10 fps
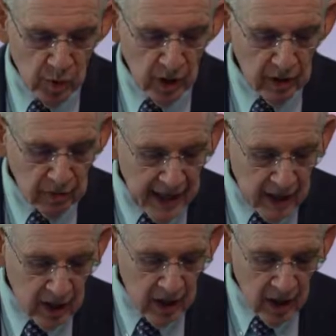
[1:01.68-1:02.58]
or
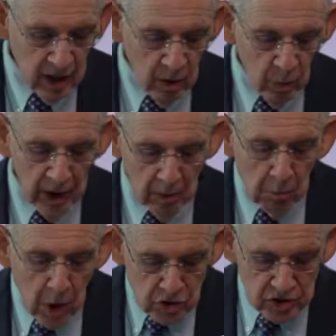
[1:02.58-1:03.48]
greater, while
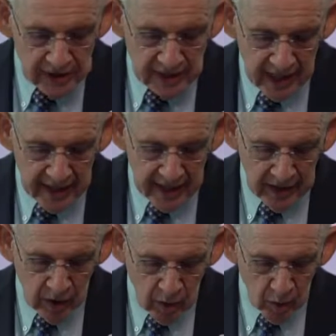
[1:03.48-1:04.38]
mostly
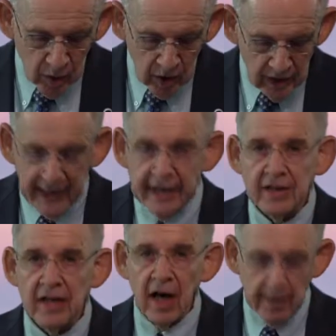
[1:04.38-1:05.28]
taking oral
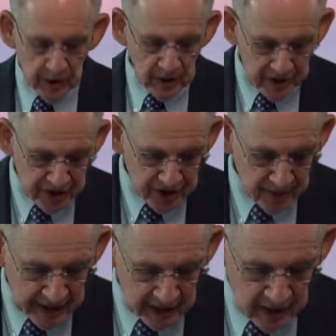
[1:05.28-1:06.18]

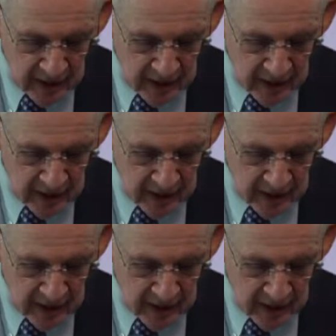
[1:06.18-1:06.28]
anti-hyperglycemic